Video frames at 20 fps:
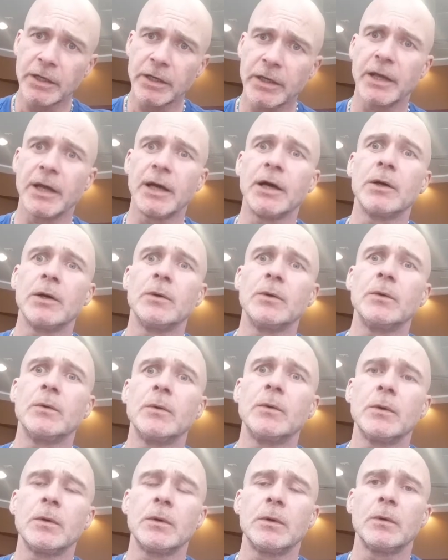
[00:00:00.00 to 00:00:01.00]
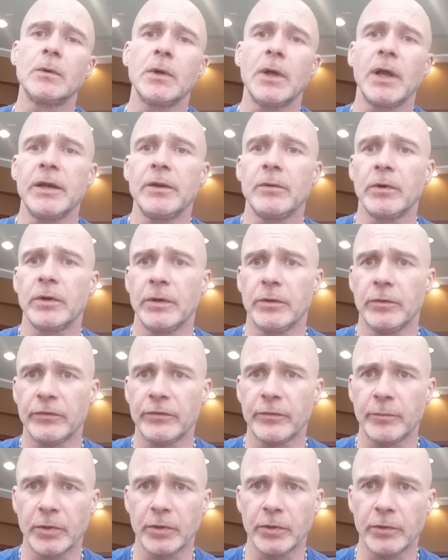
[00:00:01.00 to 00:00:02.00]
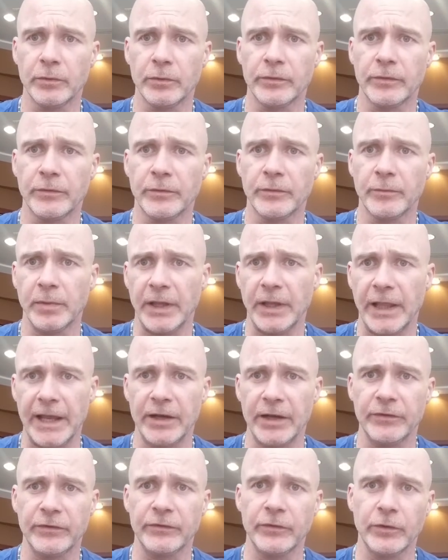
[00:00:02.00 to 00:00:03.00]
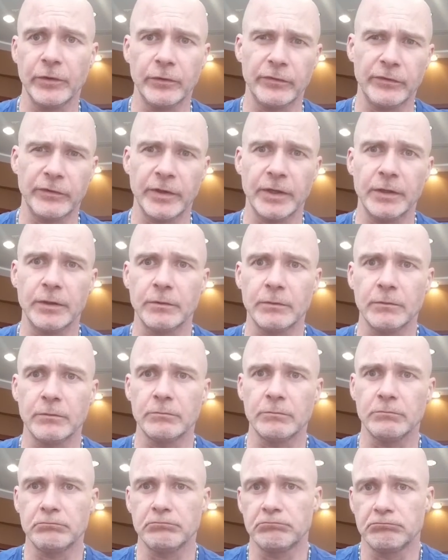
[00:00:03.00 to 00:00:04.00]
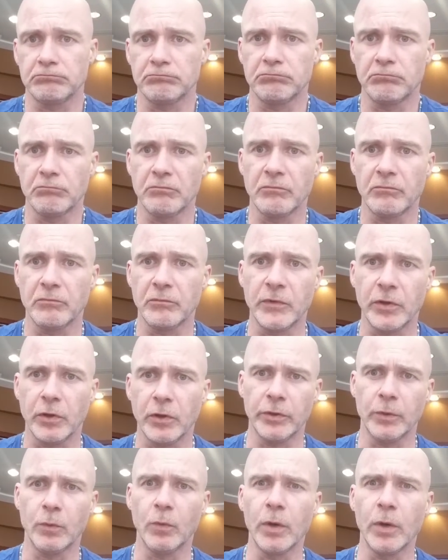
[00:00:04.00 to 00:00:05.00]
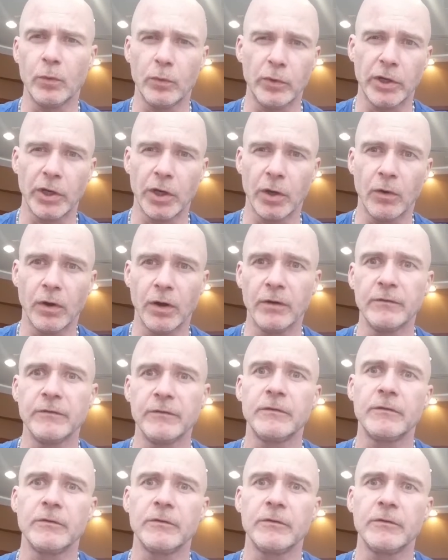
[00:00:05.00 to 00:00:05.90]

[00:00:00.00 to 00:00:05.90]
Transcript: Now, anyone who's familiar with the planets knows that the only one we know of,